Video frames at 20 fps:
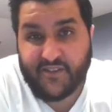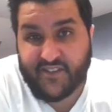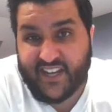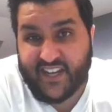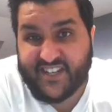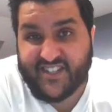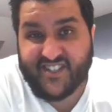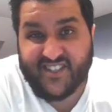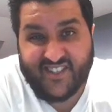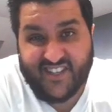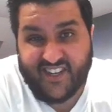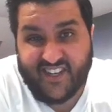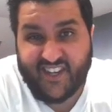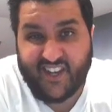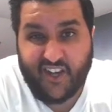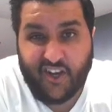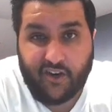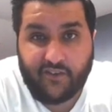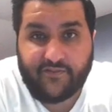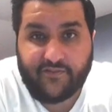It's actually the
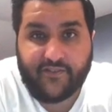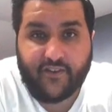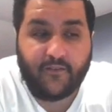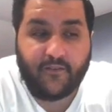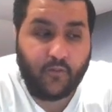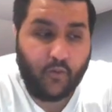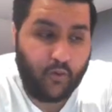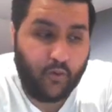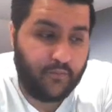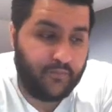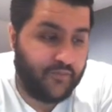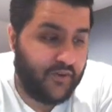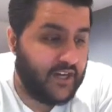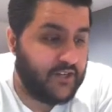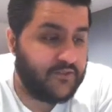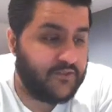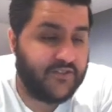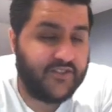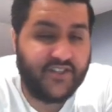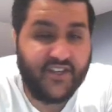sending off of
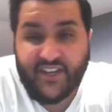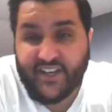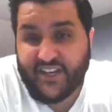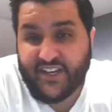Ward-Prowse.